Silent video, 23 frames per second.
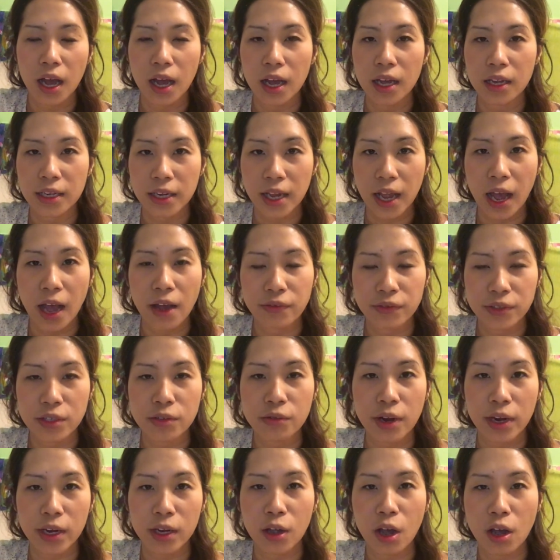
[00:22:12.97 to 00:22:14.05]
yeah, after
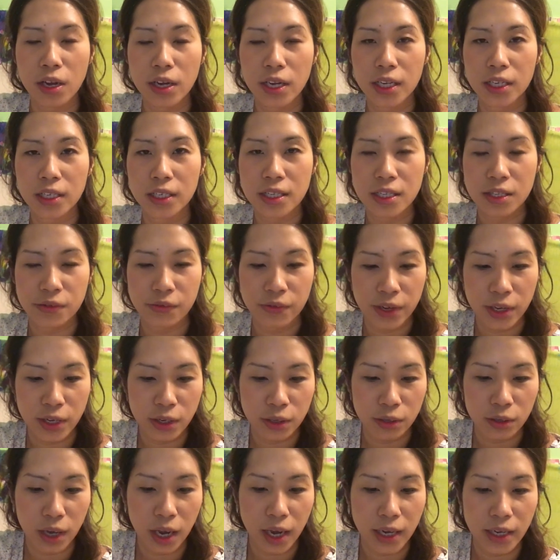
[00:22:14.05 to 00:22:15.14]
recording this video,